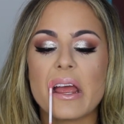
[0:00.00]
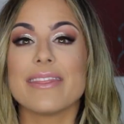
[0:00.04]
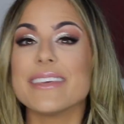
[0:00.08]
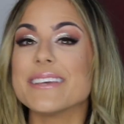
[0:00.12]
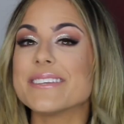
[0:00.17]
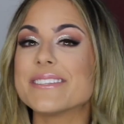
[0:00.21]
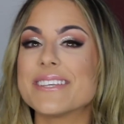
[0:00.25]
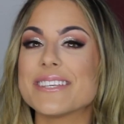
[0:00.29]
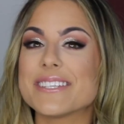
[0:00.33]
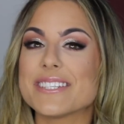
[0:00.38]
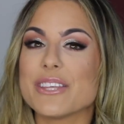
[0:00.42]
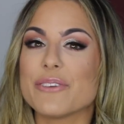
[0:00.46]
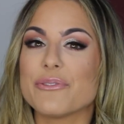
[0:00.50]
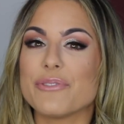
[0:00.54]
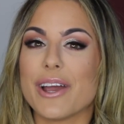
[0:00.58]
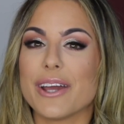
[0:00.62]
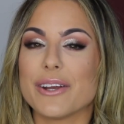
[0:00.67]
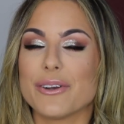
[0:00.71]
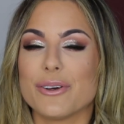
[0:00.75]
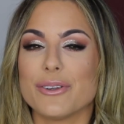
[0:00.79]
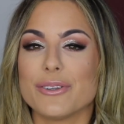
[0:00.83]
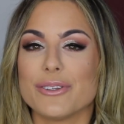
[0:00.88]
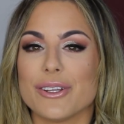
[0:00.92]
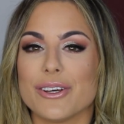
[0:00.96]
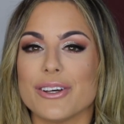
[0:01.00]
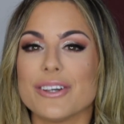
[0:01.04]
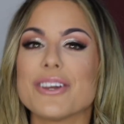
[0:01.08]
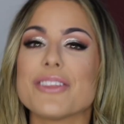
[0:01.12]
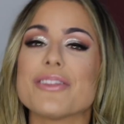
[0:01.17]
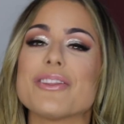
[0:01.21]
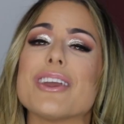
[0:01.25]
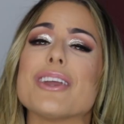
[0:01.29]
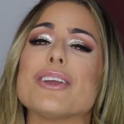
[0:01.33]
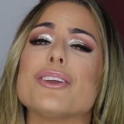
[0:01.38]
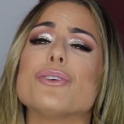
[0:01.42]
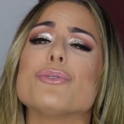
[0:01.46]
This is the final look.
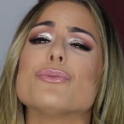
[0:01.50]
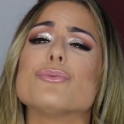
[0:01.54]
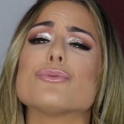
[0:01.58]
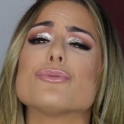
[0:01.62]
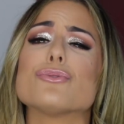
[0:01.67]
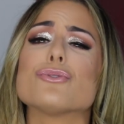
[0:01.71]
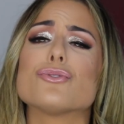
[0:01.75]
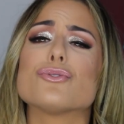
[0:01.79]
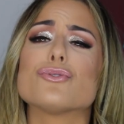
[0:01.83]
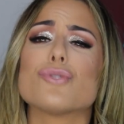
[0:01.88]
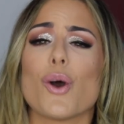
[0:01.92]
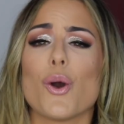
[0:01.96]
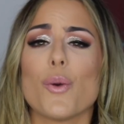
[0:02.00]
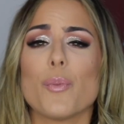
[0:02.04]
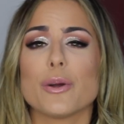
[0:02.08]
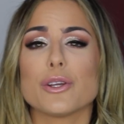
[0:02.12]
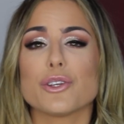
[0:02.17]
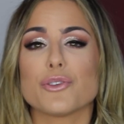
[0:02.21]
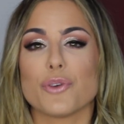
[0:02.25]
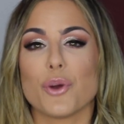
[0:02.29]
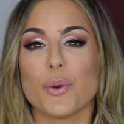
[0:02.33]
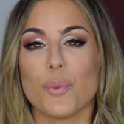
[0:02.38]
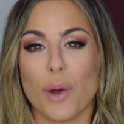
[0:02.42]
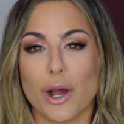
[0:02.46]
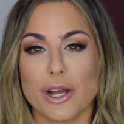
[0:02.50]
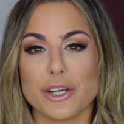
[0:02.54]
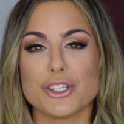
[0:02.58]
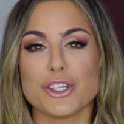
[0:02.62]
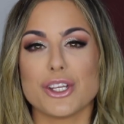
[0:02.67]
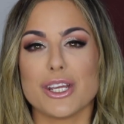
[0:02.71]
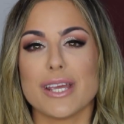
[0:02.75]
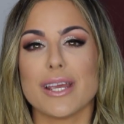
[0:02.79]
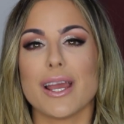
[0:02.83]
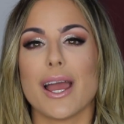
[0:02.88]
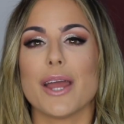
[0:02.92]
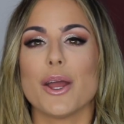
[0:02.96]
Thank you so much for
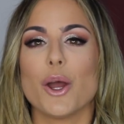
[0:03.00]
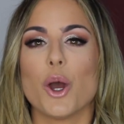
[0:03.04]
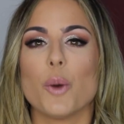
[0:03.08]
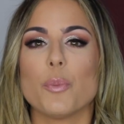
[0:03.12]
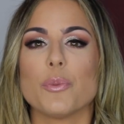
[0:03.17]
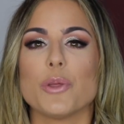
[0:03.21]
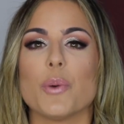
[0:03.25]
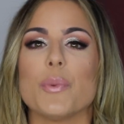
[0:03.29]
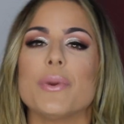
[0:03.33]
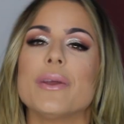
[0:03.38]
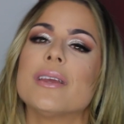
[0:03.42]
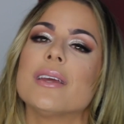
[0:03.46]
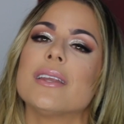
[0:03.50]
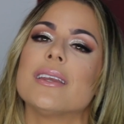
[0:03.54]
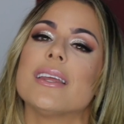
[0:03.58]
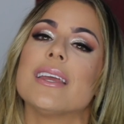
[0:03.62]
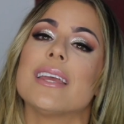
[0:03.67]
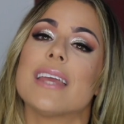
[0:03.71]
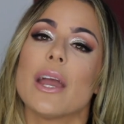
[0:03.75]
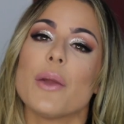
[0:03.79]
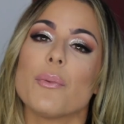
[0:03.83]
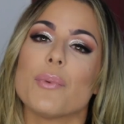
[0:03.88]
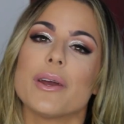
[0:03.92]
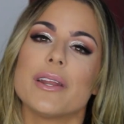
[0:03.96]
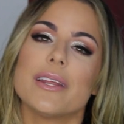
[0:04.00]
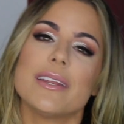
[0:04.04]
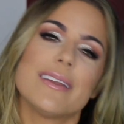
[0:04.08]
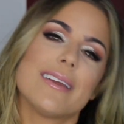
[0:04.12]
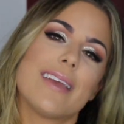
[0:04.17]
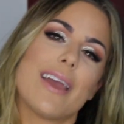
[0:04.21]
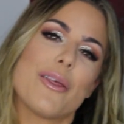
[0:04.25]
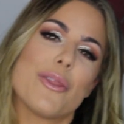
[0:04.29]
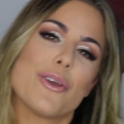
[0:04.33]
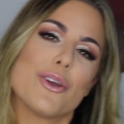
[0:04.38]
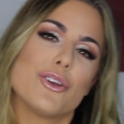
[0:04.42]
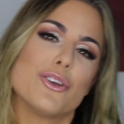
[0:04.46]
watching. I hope that we can get ready
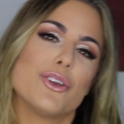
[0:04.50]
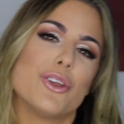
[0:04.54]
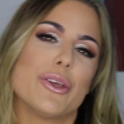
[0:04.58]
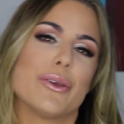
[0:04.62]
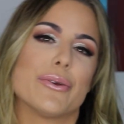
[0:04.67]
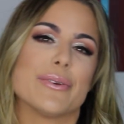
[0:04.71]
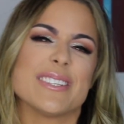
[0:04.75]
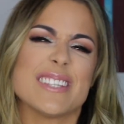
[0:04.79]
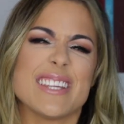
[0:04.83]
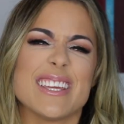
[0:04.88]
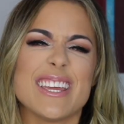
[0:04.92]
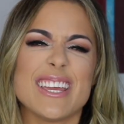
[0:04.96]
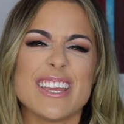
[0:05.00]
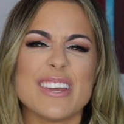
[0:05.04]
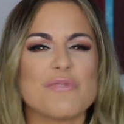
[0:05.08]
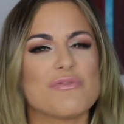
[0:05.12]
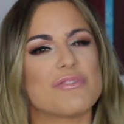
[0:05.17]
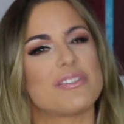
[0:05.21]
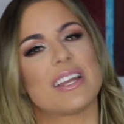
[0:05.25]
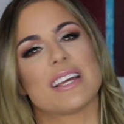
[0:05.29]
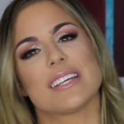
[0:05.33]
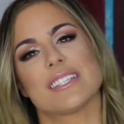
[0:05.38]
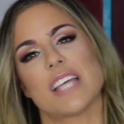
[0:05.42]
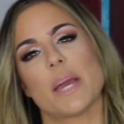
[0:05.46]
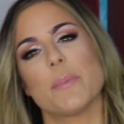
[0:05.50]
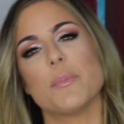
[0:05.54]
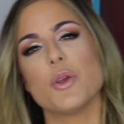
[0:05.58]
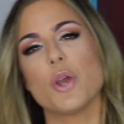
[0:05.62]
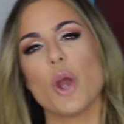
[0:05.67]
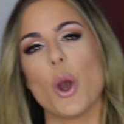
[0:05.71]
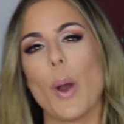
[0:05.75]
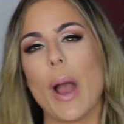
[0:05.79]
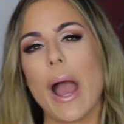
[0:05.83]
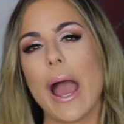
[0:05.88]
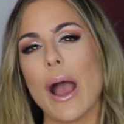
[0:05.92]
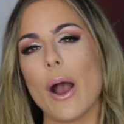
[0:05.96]
together New Year's Eve, the next time you
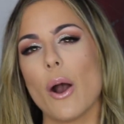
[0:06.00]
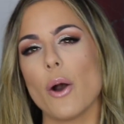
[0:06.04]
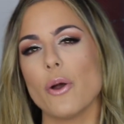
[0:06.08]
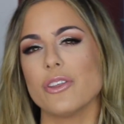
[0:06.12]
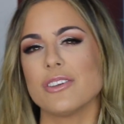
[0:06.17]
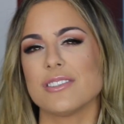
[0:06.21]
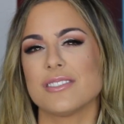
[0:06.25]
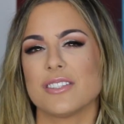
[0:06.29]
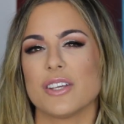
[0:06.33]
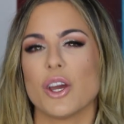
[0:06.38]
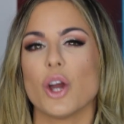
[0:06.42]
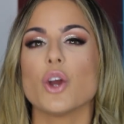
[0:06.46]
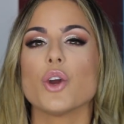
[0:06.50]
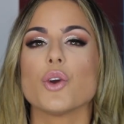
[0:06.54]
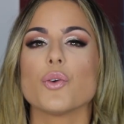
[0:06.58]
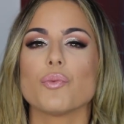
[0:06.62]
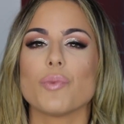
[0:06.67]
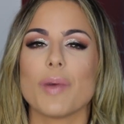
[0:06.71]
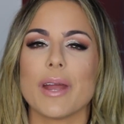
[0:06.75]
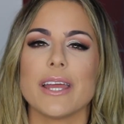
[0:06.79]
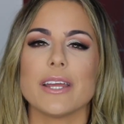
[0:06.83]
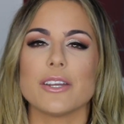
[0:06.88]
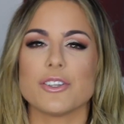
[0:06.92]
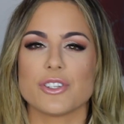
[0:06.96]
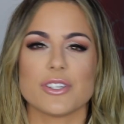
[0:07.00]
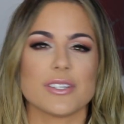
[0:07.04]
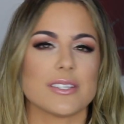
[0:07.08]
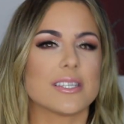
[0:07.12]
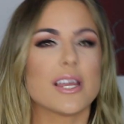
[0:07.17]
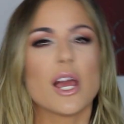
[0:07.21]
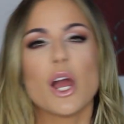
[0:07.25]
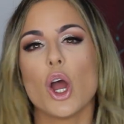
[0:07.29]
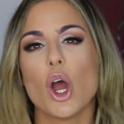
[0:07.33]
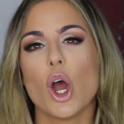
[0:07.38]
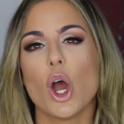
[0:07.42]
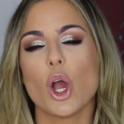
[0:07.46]
go out. This is a great just
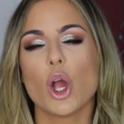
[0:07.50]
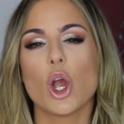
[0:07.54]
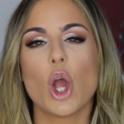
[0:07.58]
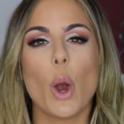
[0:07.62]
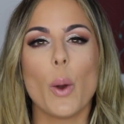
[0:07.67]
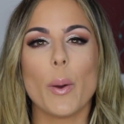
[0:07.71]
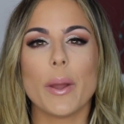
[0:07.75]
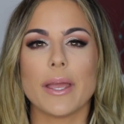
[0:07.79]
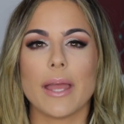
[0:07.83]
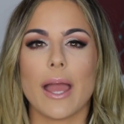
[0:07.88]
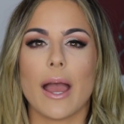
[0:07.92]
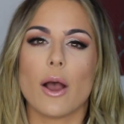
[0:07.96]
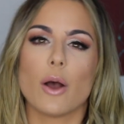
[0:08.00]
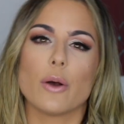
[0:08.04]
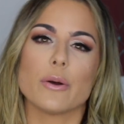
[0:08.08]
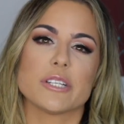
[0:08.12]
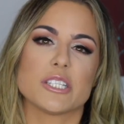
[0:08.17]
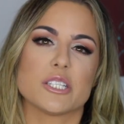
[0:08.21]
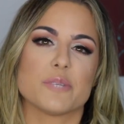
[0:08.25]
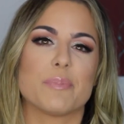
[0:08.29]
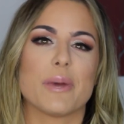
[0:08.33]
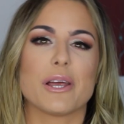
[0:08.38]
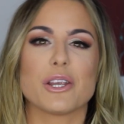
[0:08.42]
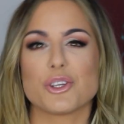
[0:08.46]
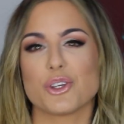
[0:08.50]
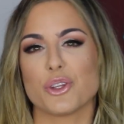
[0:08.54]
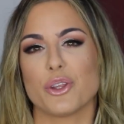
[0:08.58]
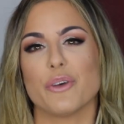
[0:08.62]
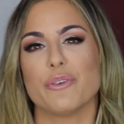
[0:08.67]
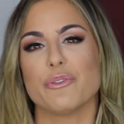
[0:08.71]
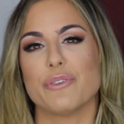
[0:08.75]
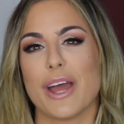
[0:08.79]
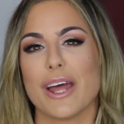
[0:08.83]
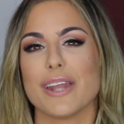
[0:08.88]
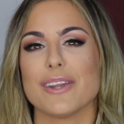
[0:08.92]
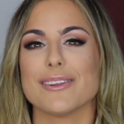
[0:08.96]
going out
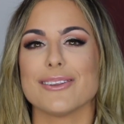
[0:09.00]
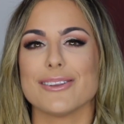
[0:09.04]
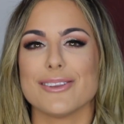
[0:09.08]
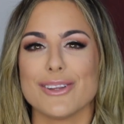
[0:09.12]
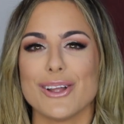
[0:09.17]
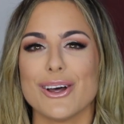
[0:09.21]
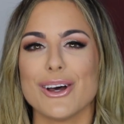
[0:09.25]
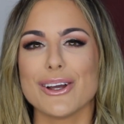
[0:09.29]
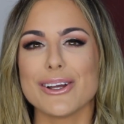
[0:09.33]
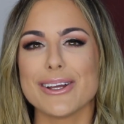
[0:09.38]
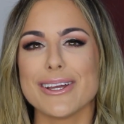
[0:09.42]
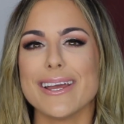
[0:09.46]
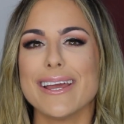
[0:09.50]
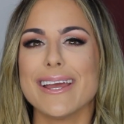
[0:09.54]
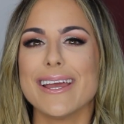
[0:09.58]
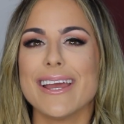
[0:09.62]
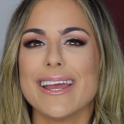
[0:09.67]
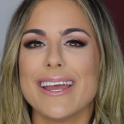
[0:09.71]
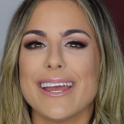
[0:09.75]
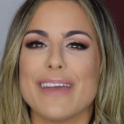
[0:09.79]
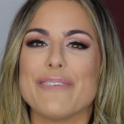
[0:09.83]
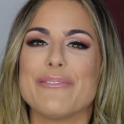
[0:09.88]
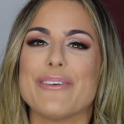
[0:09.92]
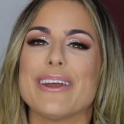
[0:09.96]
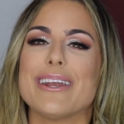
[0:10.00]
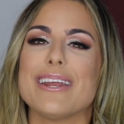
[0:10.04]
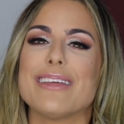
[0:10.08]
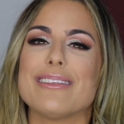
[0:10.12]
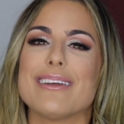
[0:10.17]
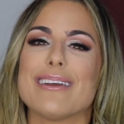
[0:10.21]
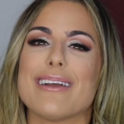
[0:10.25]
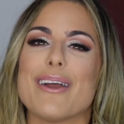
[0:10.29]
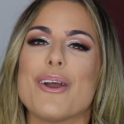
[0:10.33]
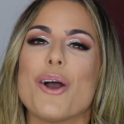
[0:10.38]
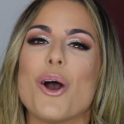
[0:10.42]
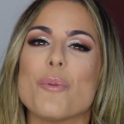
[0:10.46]
special event look. If
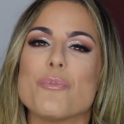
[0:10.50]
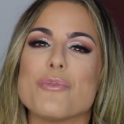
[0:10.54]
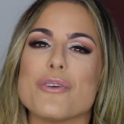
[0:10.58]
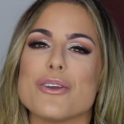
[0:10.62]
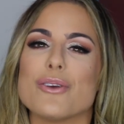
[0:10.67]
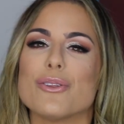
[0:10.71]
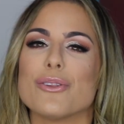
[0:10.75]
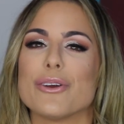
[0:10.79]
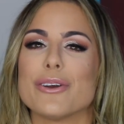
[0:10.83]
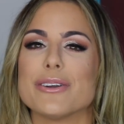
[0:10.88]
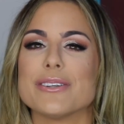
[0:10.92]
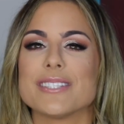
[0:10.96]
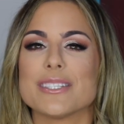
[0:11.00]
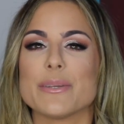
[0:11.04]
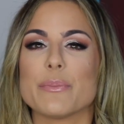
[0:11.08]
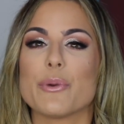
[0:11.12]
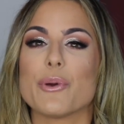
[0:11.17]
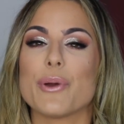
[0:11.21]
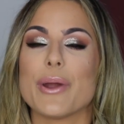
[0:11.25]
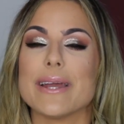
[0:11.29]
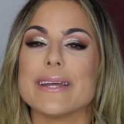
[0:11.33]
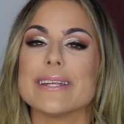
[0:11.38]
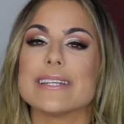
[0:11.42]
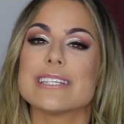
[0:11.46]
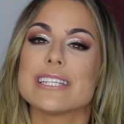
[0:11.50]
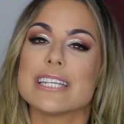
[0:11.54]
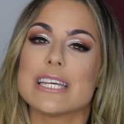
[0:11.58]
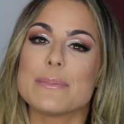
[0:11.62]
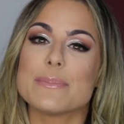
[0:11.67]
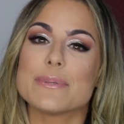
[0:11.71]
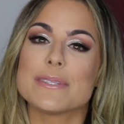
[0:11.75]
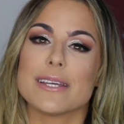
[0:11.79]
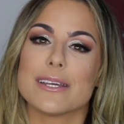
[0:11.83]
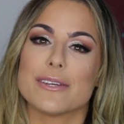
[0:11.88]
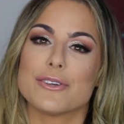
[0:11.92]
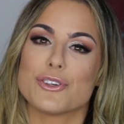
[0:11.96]
anything, I hope that you learned some great
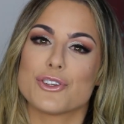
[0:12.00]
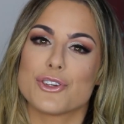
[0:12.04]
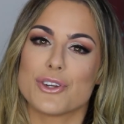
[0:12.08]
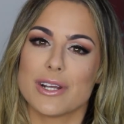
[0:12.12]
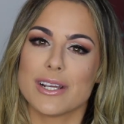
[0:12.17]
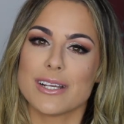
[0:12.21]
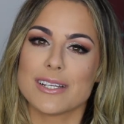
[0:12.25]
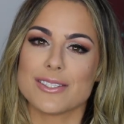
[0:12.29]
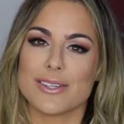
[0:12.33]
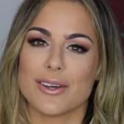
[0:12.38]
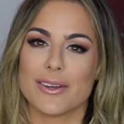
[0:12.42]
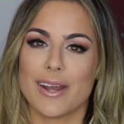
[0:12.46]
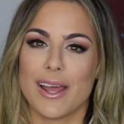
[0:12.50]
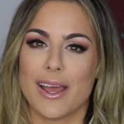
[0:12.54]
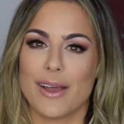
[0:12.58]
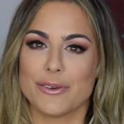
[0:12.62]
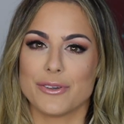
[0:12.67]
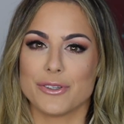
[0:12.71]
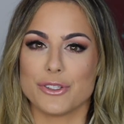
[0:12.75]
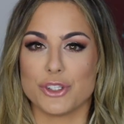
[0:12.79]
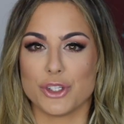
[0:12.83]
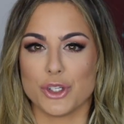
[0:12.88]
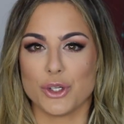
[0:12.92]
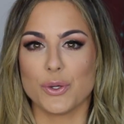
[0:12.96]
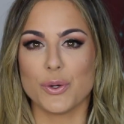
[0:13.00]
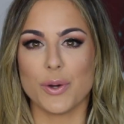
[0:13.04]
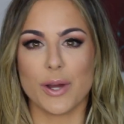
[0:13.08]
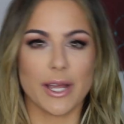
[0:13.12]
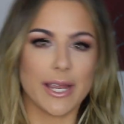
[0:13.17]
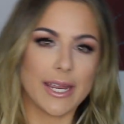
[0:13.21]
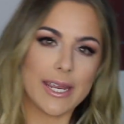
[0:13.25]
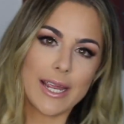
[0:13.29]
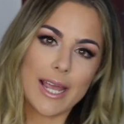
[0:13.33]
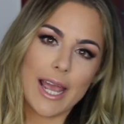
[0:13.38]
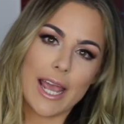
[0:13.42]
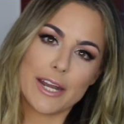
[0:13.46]
tips and tricks on how to do
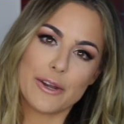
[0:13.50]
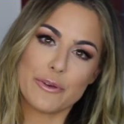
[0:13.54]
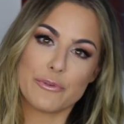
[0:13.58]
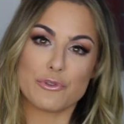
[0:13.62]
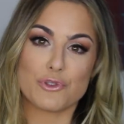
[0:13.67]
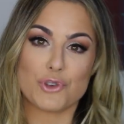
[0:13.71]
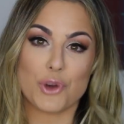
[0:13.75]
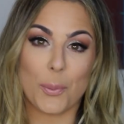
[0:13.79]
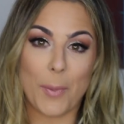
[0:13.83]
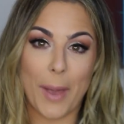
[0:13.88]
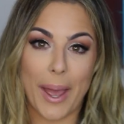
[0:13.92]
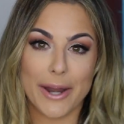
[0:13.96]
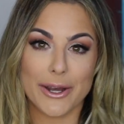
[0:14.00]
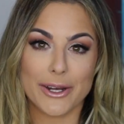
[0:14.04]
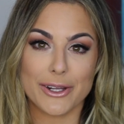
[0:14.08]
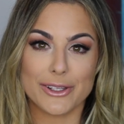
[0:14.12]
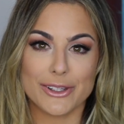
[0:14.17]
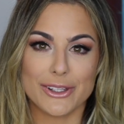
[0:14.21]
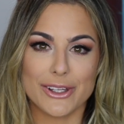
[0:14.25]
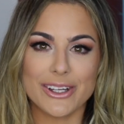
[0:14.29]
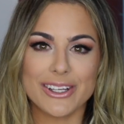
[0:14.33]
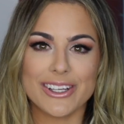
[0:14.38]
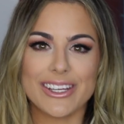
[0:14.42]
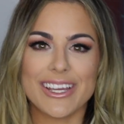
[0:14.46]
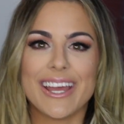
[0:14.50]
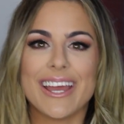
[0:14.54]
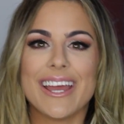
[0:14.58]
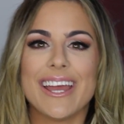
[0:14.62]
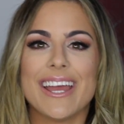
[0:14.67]
a kind of dramatic look.